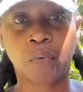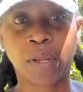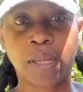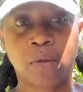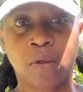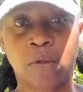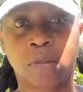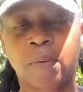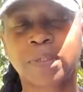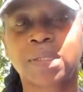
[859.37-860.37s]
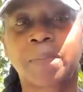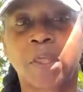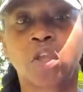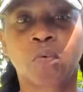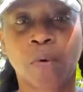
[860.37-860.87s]
We There was
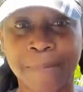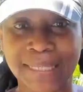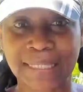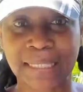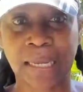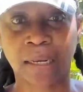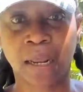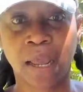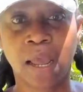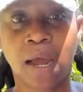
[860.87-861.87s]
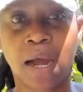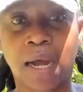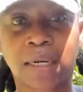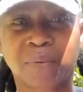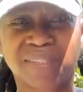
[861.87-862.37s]
something you were missing,"
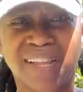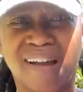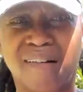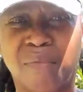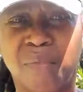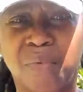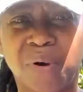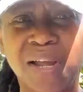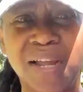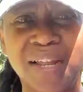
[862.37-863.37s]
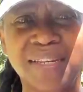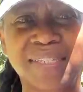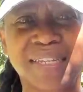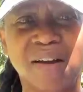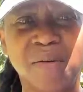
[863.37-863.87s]
and I was like,
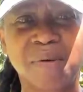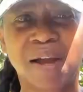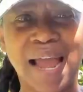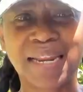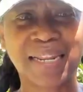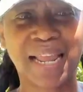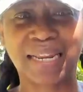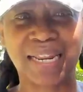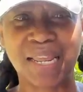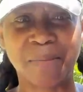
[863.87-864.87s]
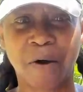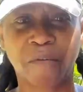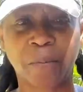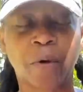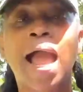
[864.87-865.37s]
"What? I didn't get an email
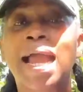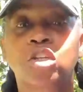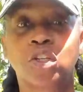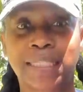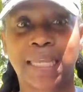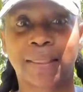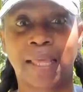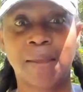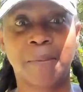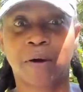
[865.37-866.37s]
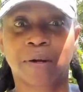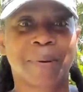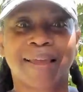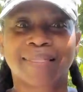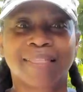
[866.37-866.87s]
from you." Actually, they said they emailed. I'm
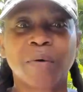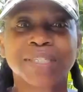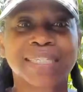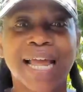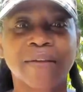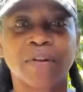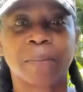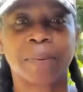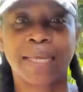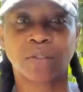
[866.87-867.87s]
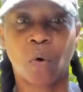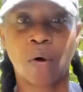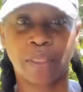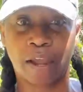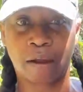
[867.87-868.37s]
like, there is not even a place
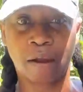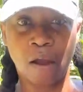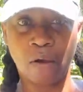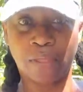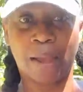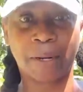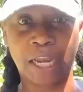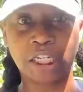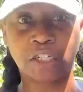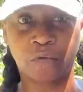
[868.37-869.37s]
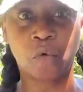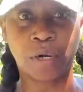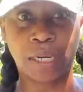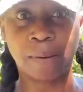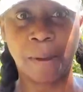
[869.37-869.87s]
on there on the application
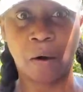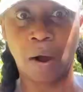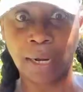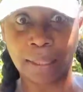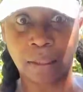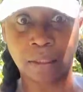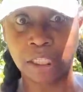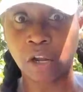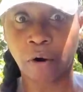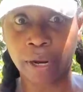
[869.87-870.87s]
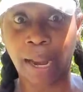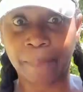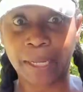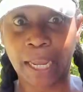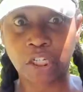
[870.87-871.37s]
for an email, unlike the TRN
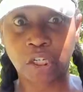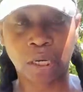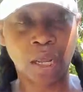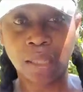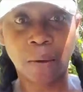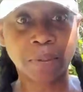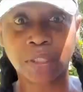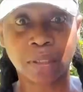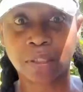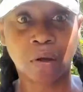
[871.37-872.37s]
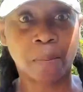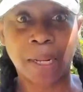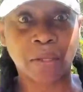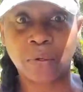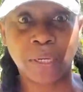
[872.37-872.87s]
application. There wasn't. So I'm
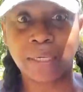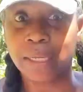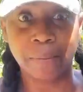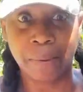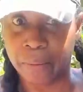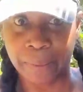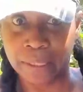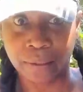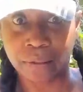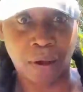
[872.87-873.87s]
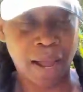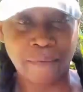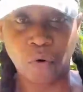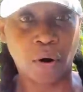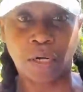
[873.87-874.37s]
like, you didn't email me, so I
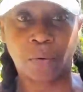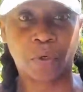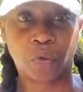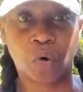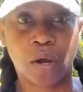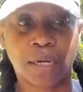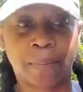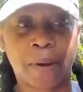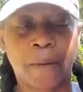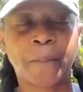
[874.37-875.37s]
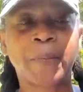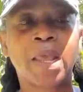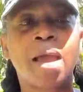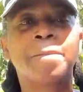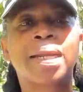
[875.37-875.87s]
have no idea what you're talking about.
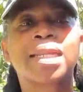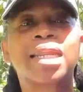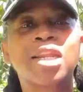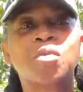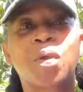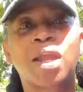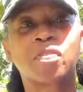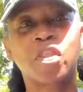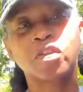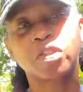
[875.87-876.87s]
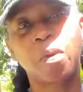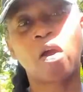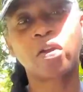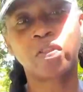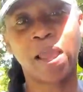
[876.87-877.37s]
But at any rate, there's a
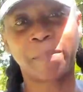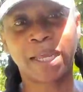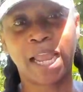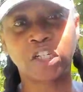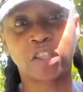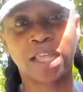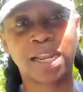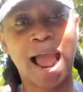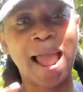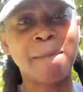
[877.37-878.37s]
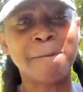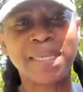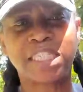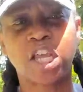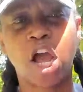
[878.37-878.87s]
part in the application that I
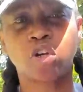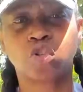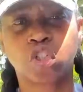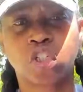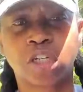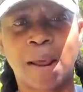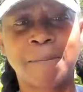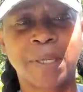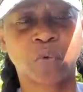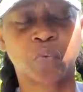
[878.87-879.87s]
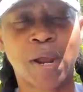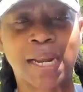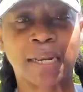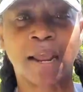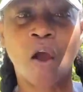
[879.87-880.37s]
misunderstood. I
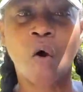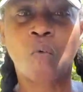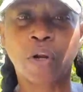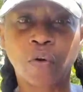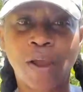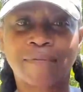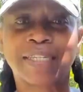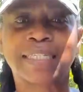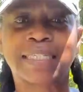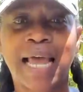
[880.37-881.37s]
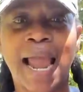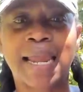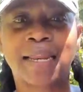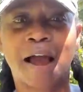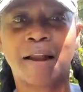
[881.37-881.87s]
misread it, where you have to
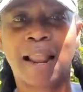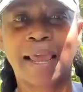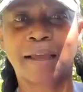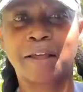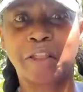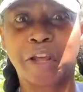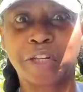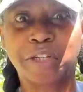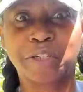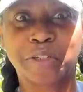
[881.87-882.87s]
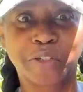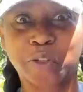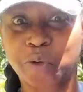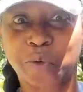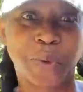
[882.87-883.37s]
sign like the allegiance
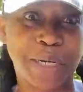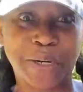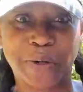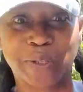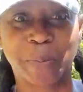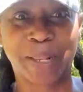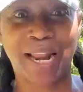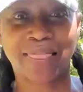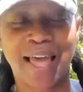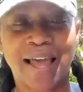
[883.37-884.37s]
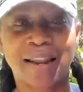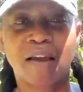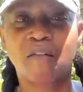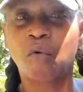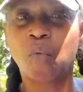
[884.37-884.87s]
to the Queen or something like that.
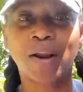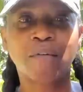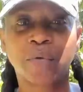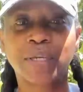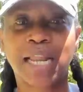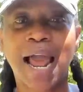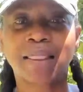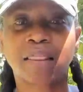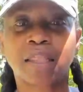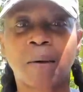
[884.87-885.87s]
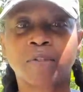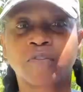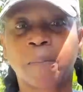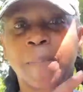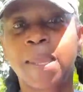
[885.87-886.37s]
For whatever reason, I thought that was
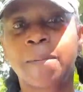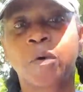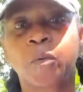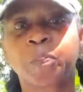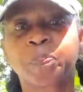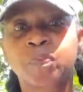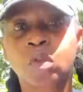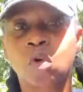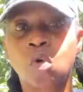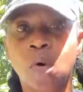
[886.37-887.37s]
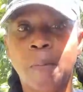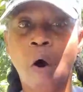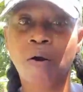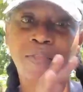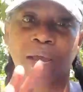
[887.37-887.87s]
for people who were
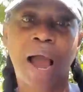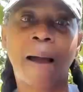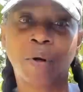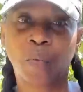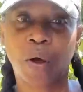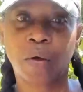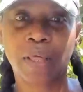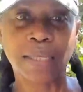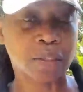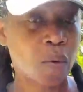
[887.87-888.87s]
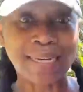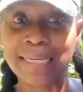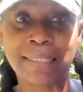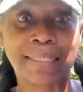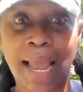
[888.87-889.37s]
part of the Commonwealth. So I
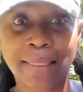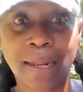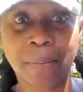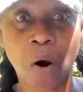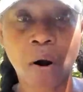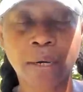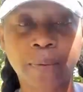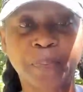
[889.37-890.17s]
didn't sign that part.